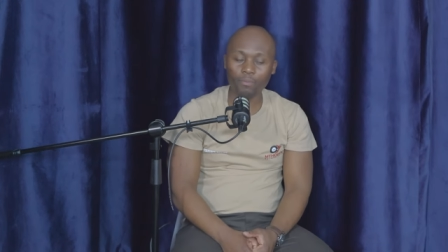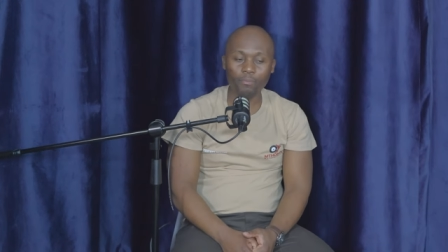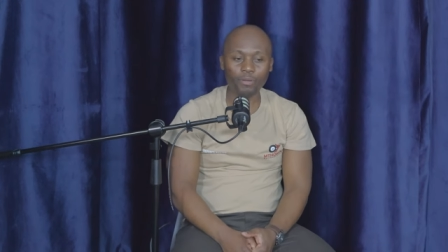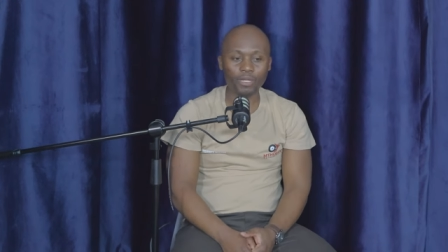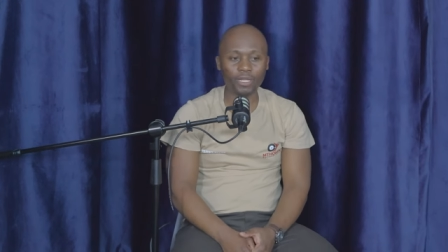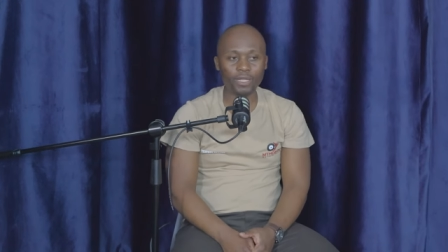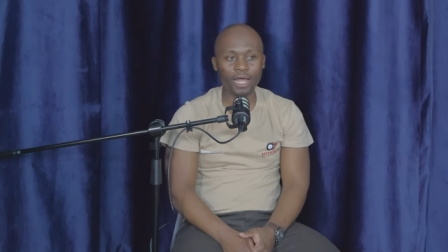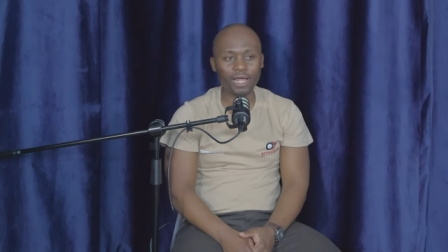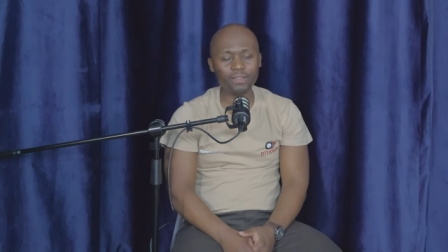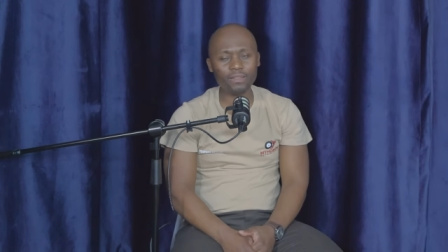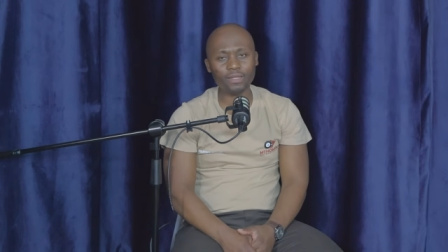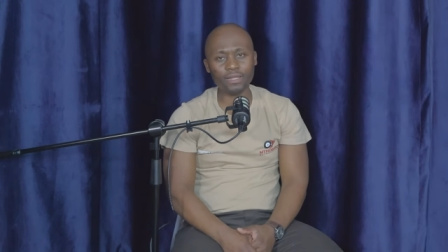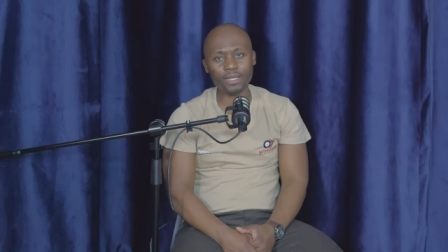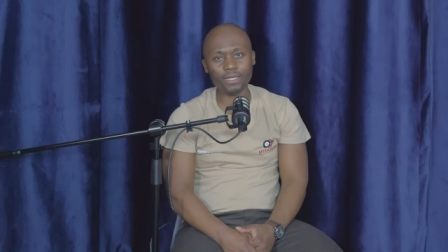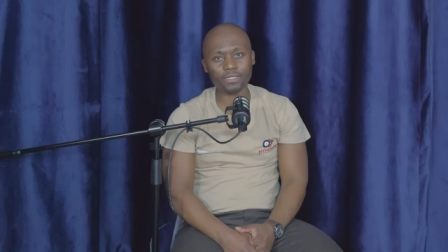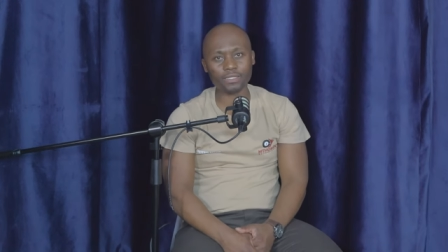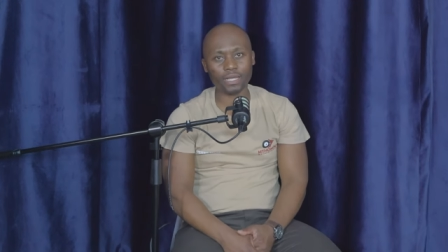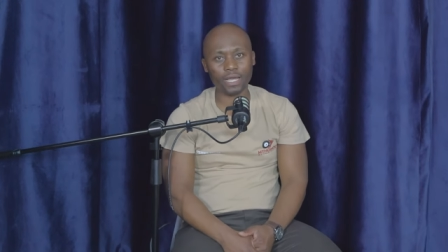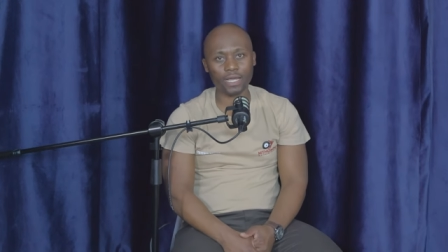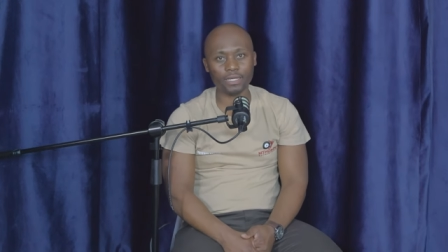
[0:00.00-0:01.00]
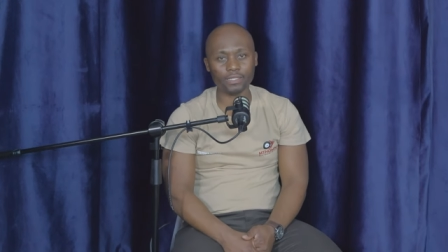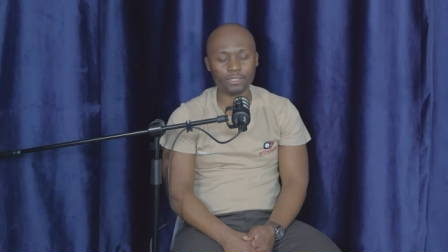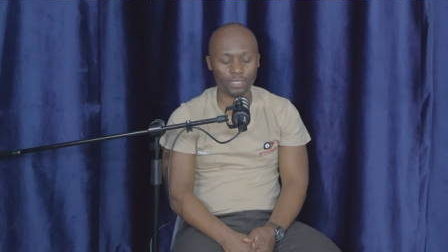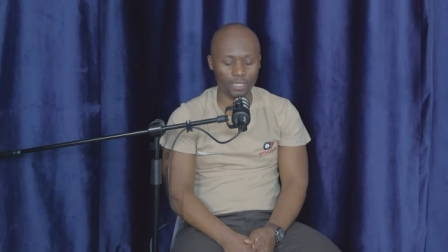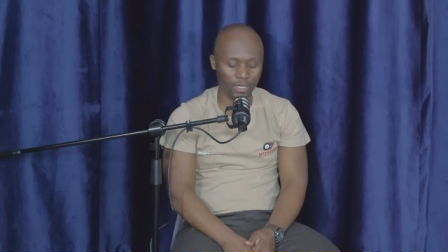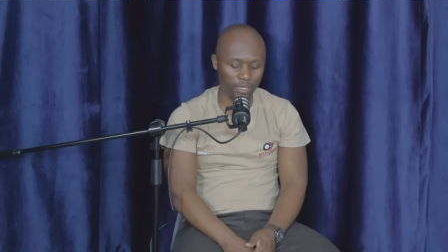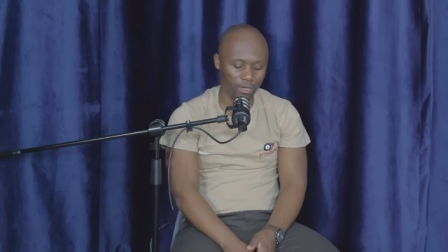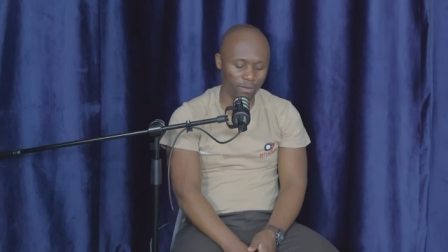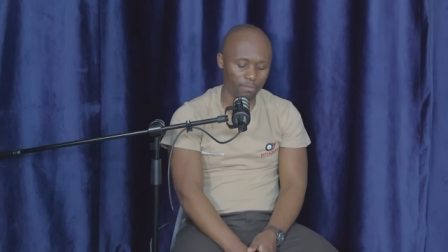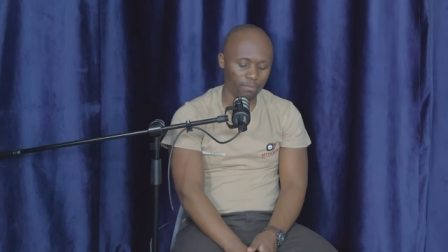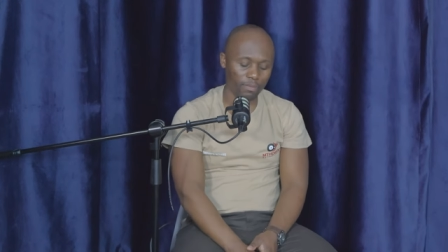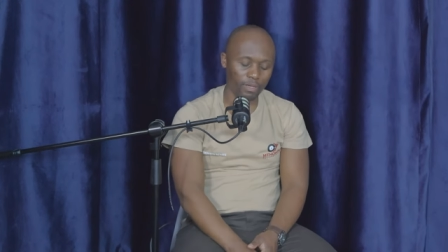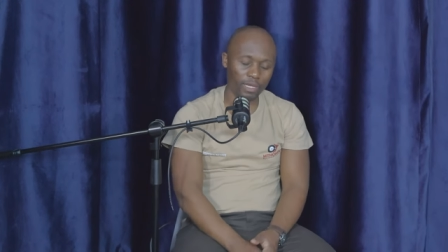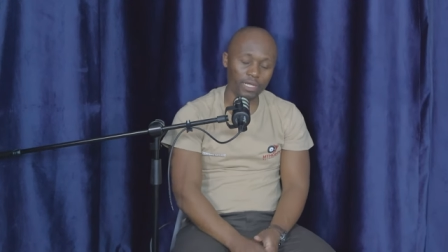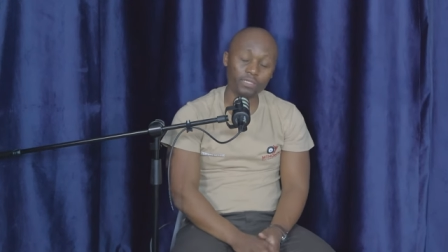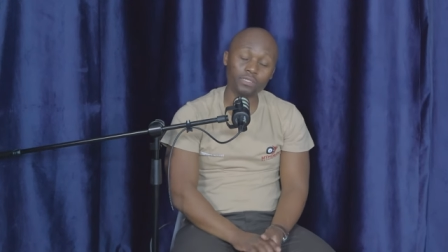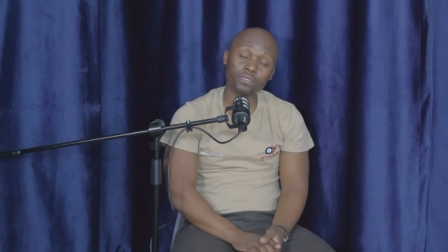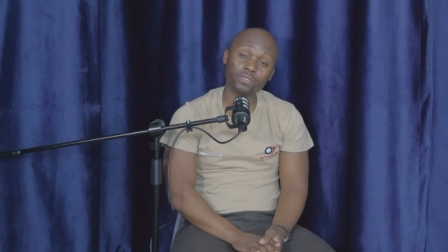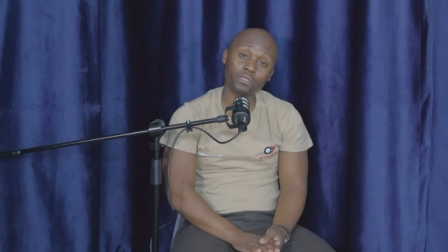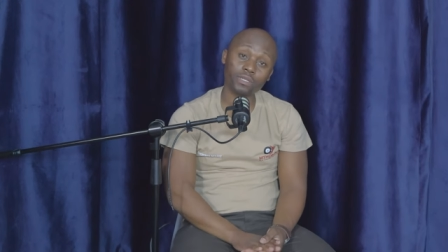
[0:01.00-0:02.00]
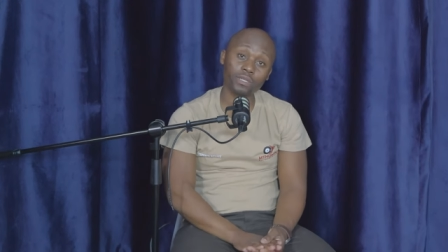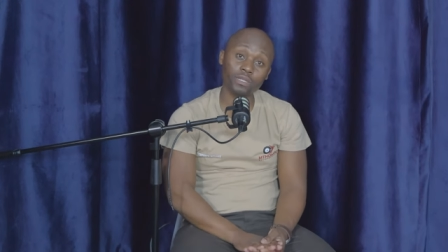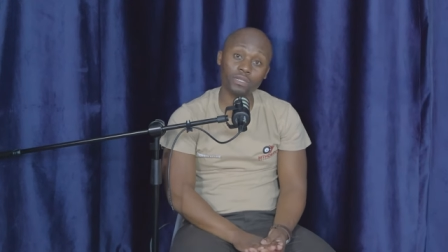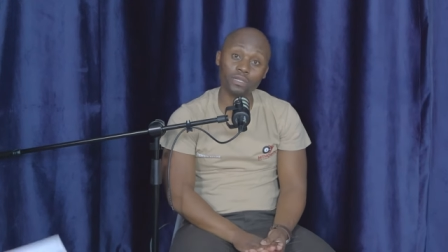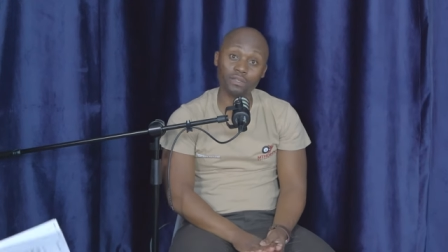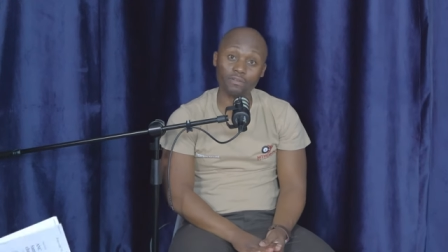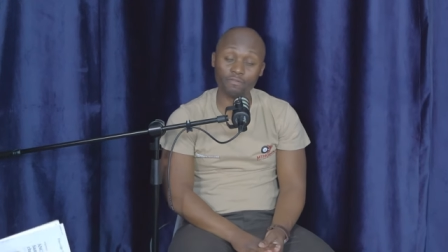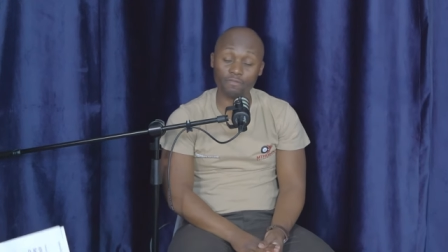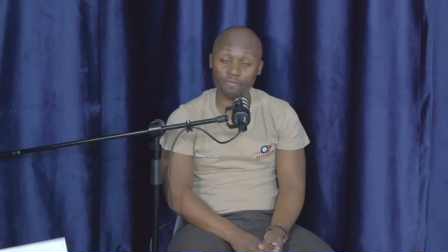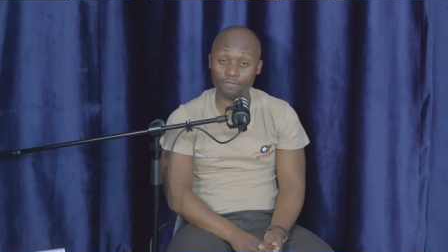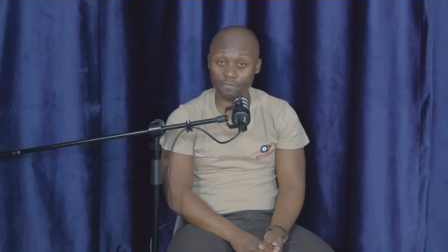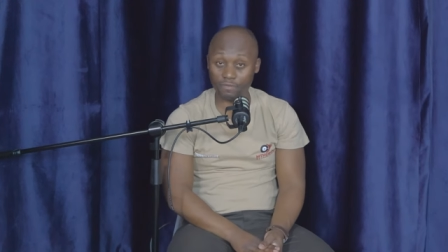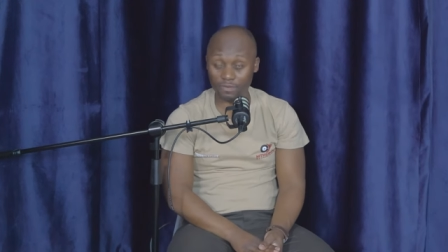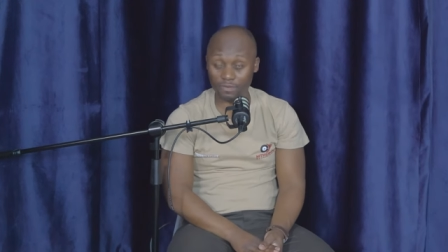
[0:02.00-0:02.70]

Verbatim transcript: But nonetheless, guys, um, let's leave